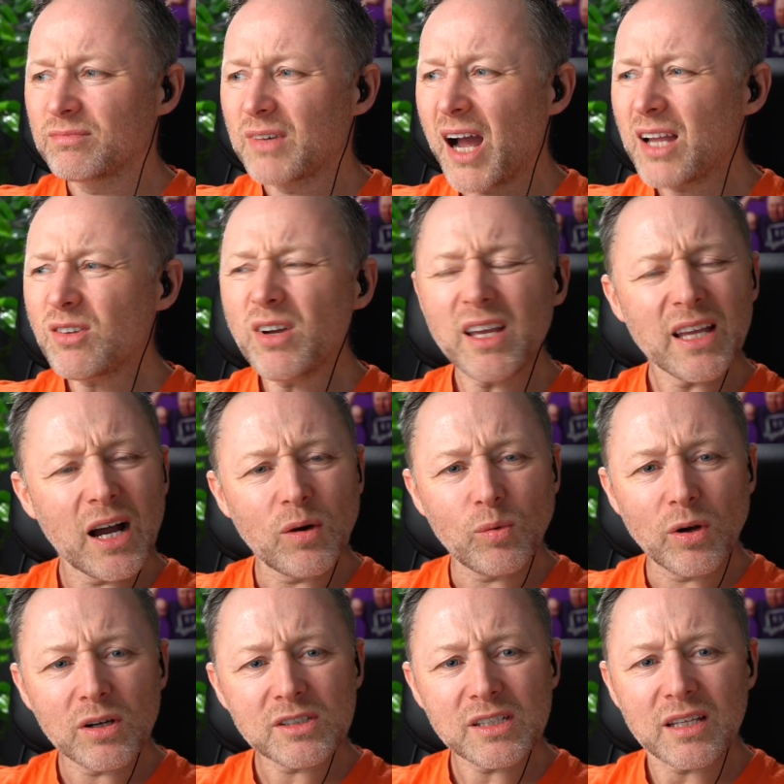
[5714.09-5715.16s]
I don't think that
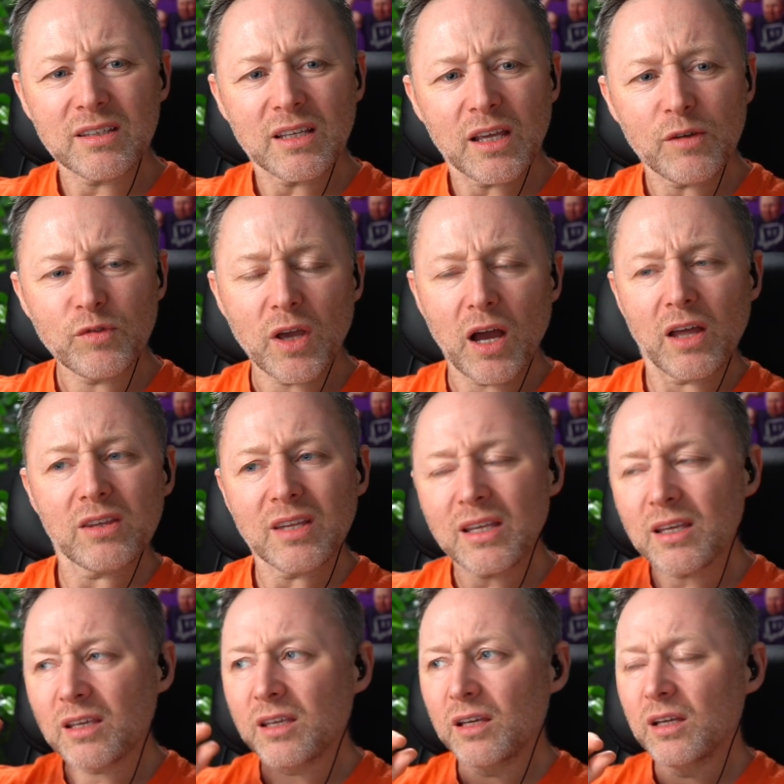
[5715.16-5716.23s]
works. I think if you
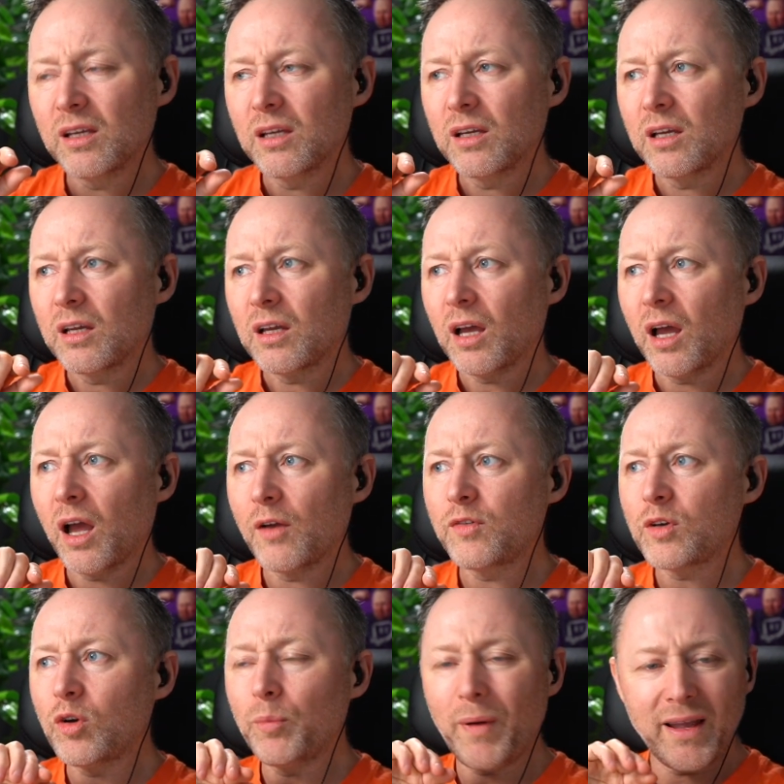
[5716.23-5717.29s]

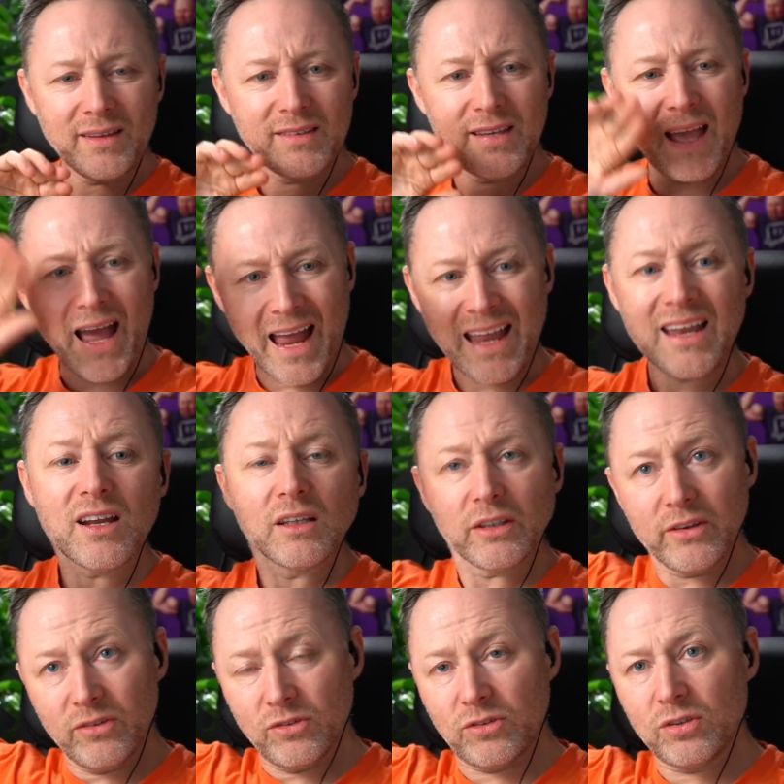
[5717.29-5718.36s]
go back to
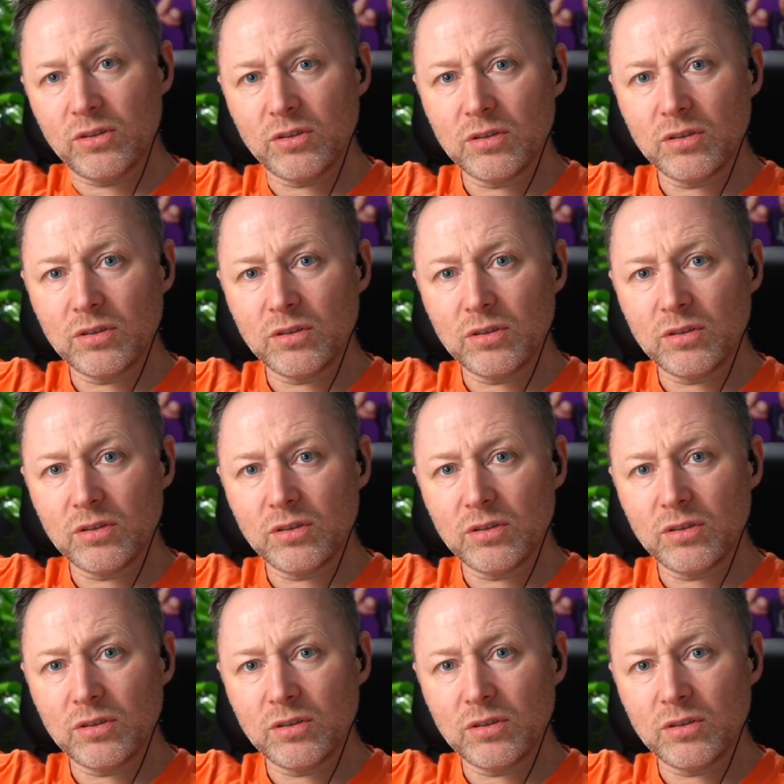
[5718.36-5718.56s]
England